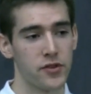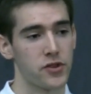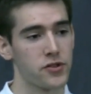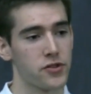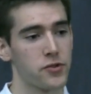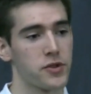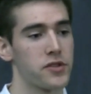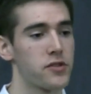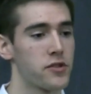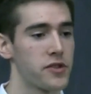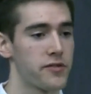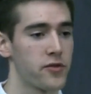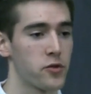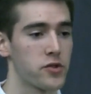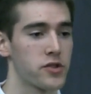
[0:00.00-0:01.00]
for year
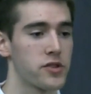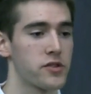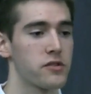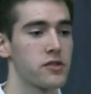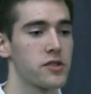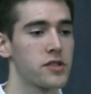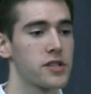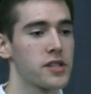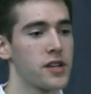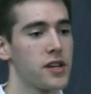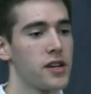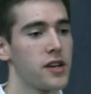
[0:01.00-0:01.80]
334 students.